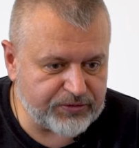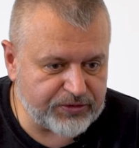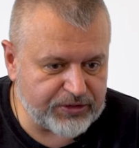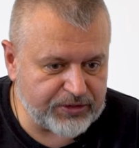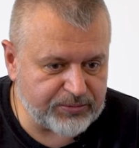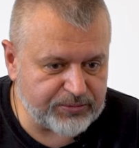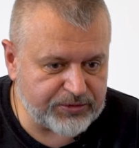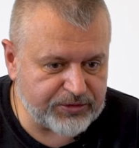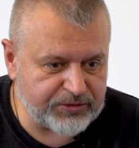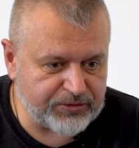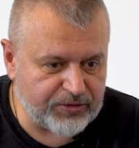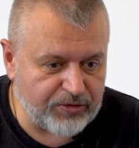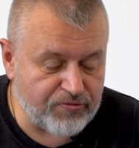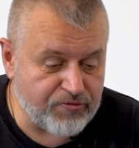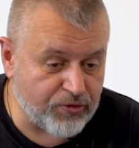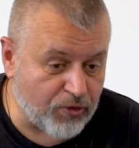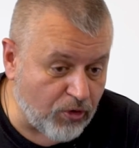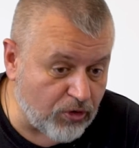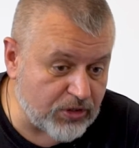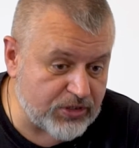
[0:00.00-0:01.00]
for them. So
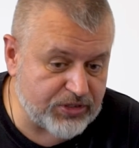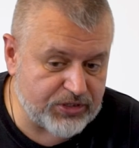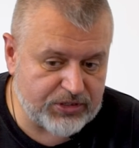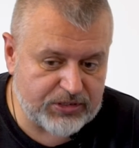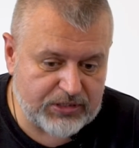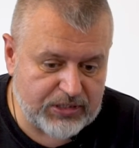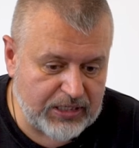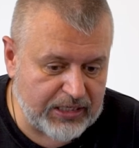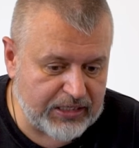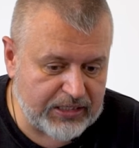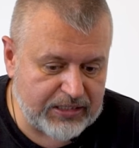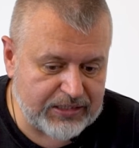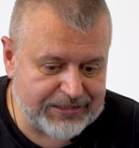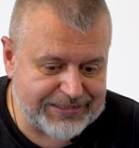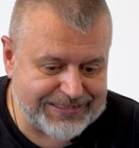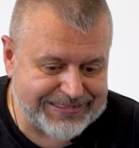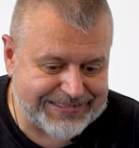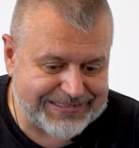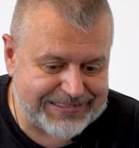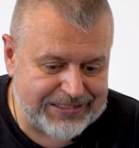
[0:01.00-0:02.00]
of course, like
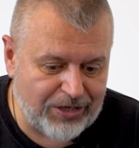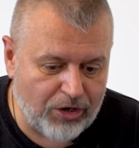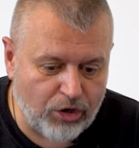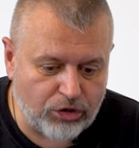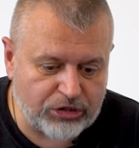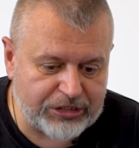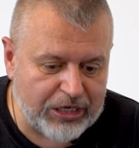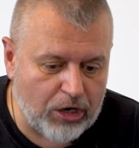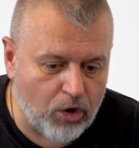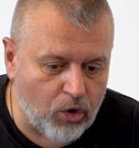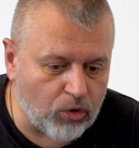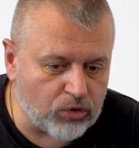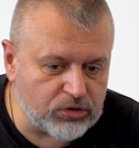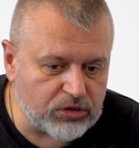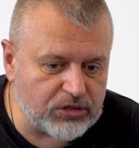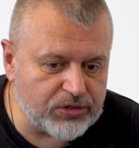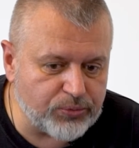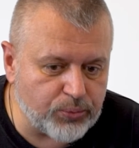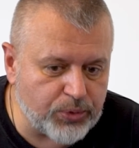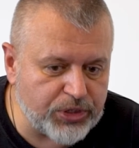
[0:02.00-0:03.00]
the
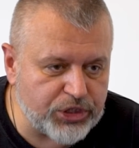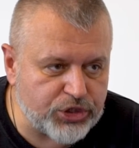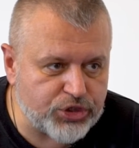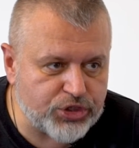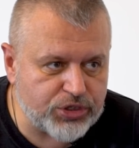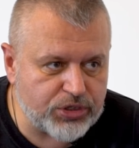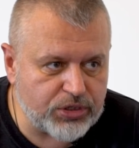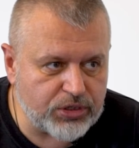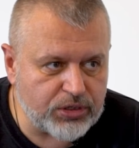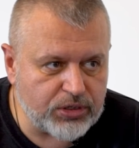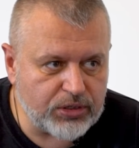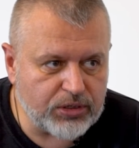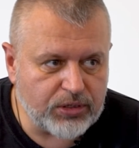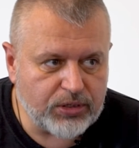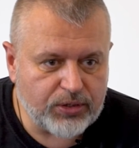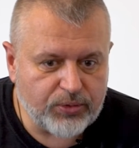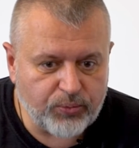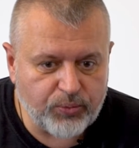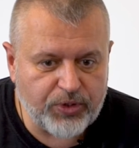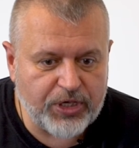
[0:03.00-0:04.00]
only wish
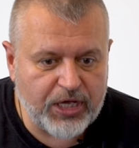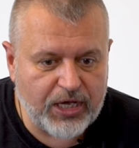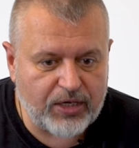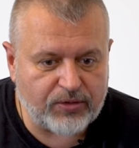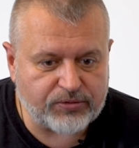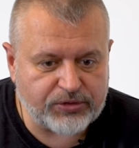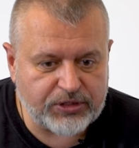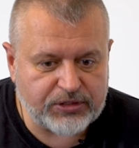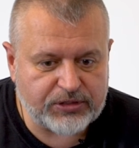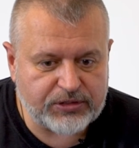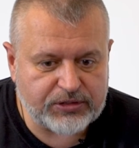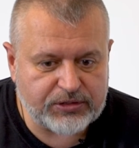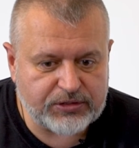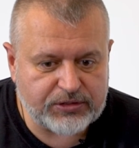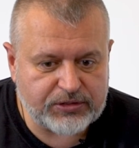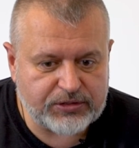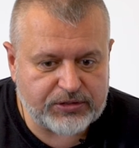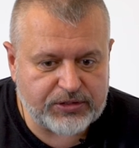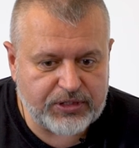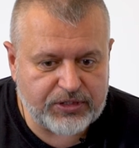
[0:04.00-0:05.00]
we have that
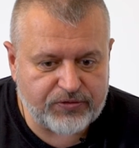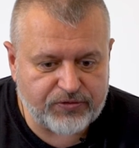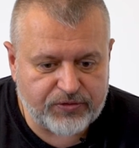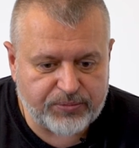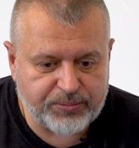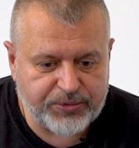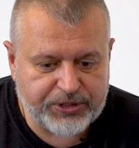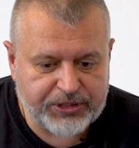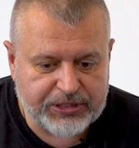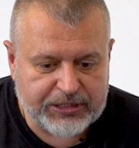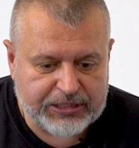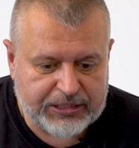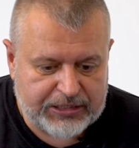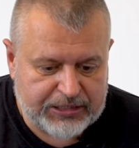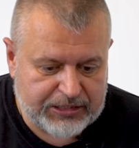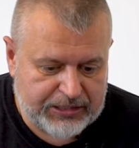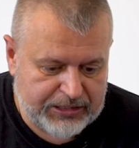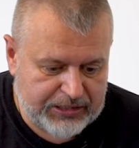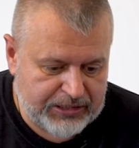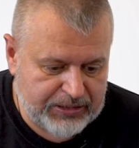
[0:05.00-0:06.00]
it will be
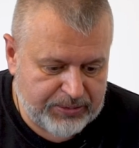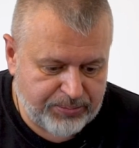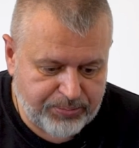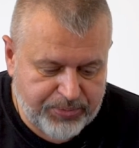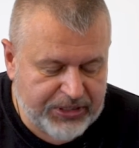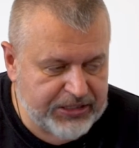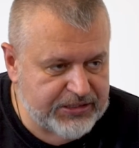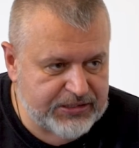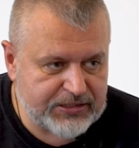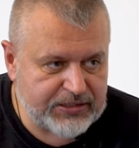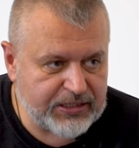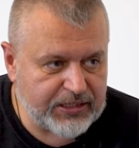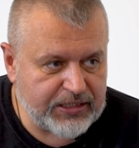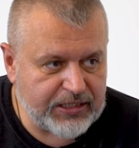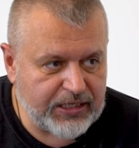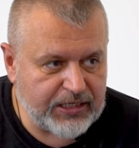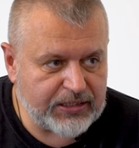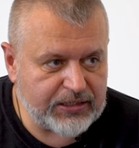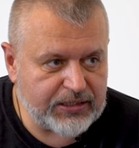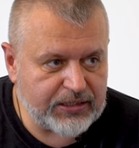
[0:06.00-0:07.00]
peace
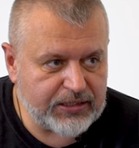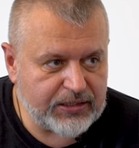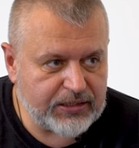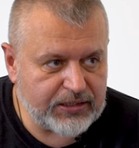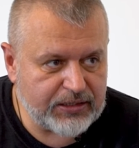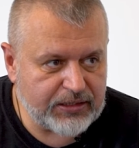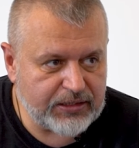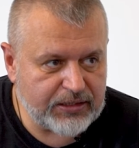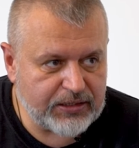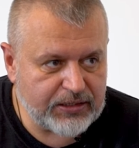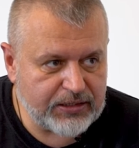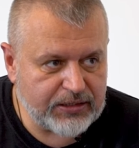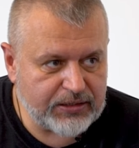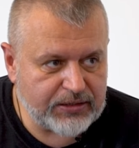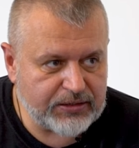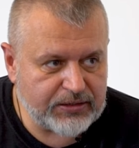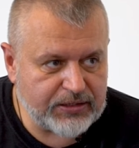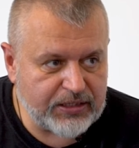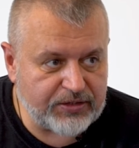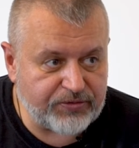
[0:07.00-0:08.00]
again,
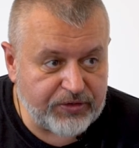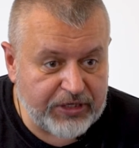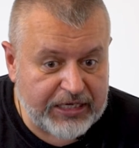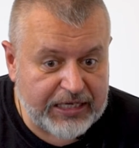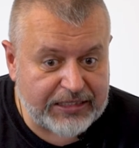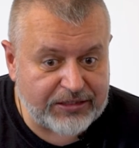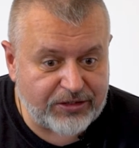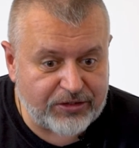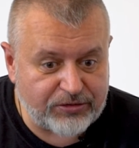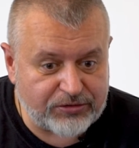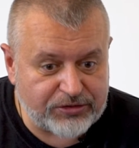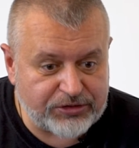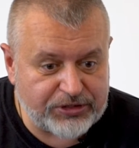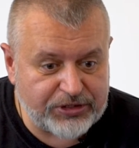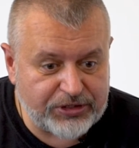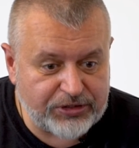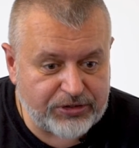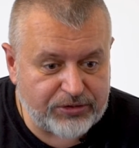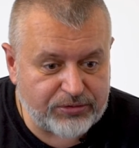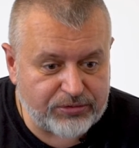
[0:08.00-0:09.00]
that we can
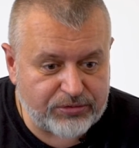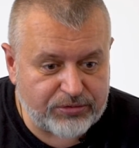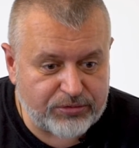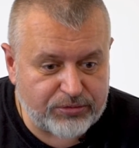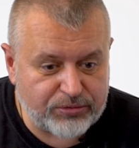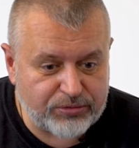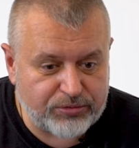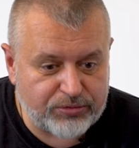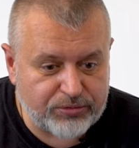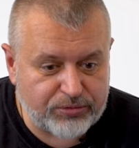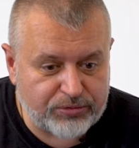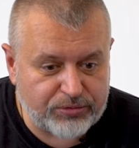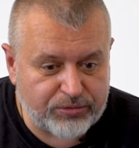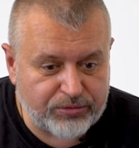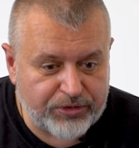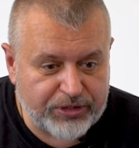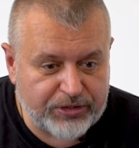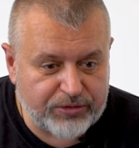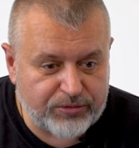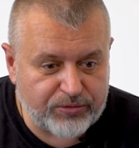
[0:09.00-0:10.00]
continue
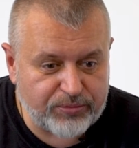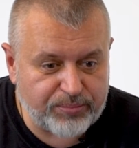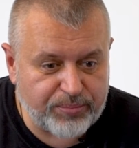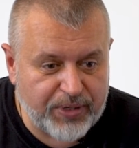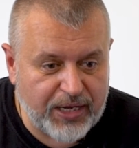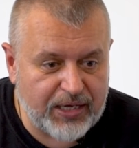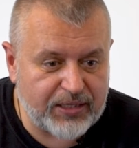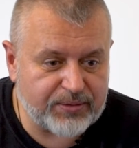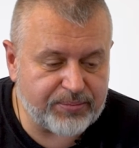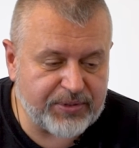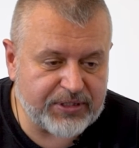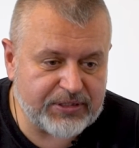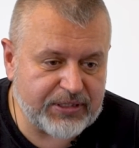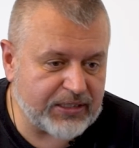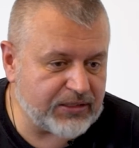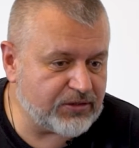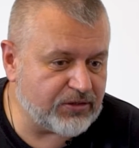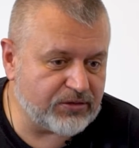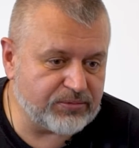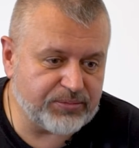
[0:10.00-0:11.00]
to return back, but
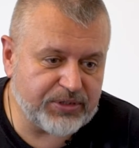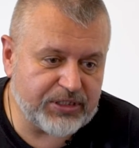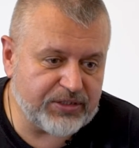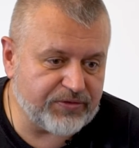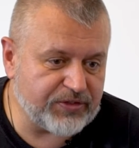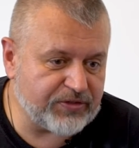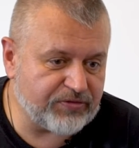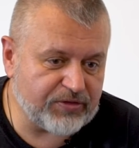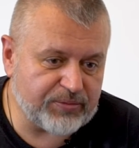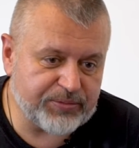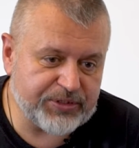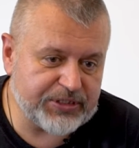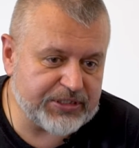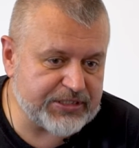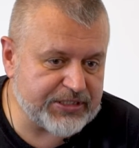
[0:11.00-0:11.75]
I don't believe it will be the